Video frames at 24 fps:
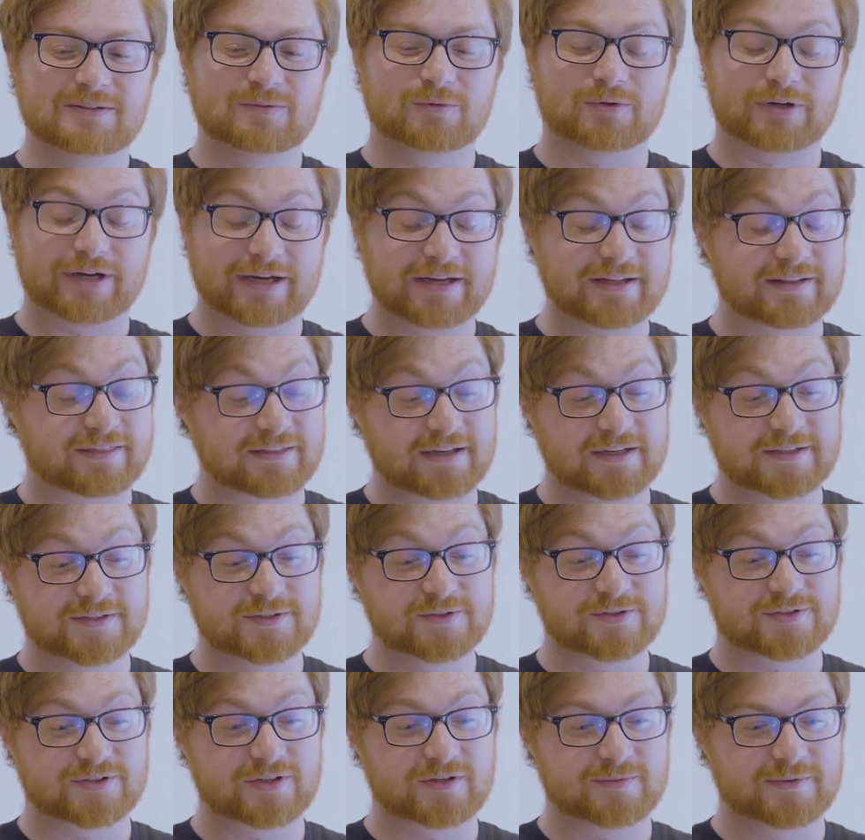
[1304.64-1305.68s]
Well, hey, thank
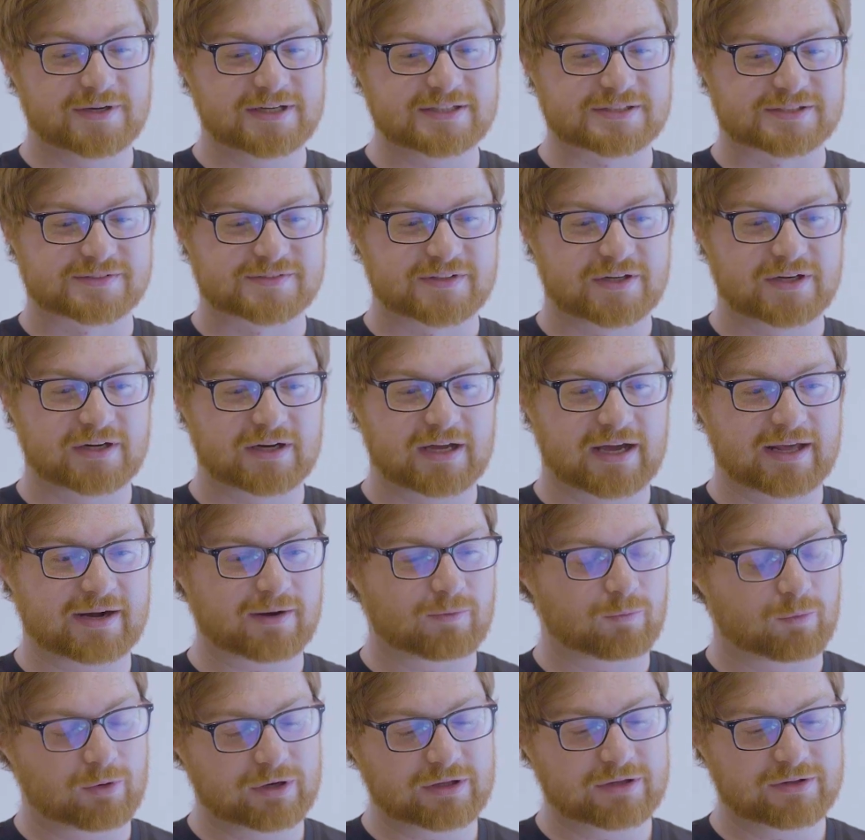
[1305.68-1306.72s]
you so much,
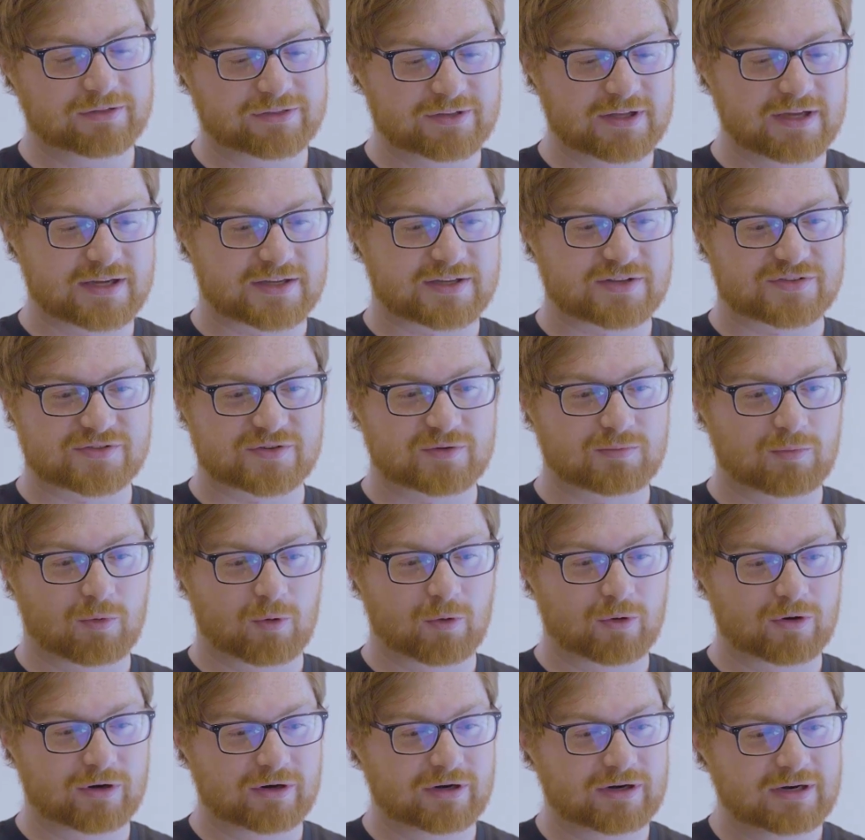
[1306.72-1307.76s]
Ferran. What do you think? Is there
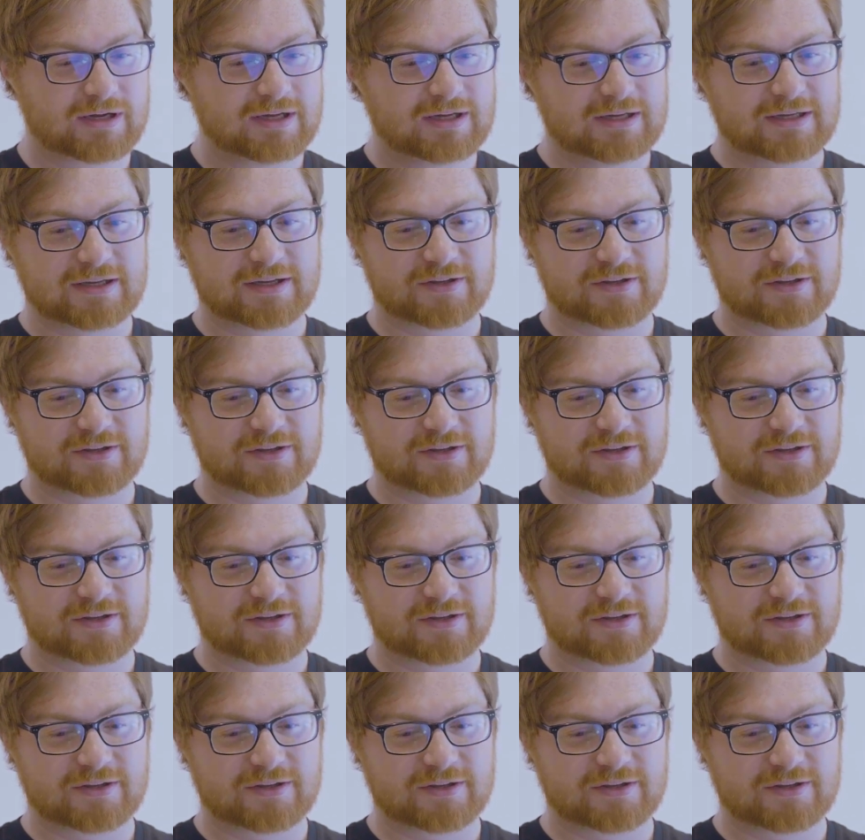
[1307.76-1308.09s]
more?